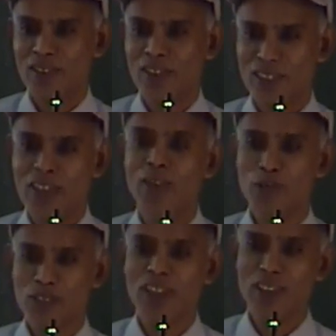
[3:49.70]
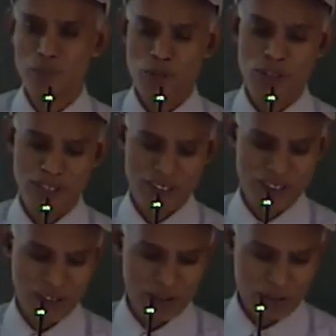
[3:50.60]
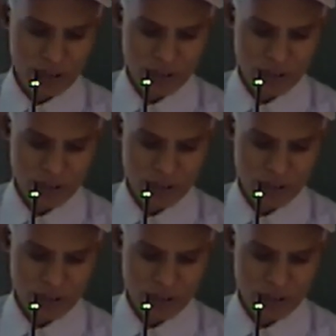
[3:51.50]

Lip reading: Achha, you are not in product design. Okay,